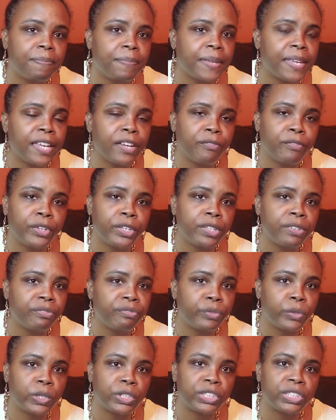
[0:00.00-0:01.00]

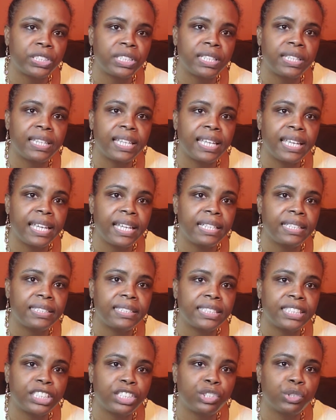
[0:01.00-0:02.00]
unfortunate that
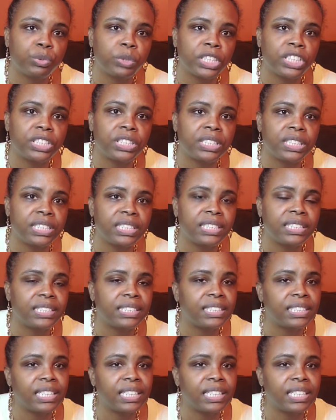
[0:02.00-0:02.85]
situation is,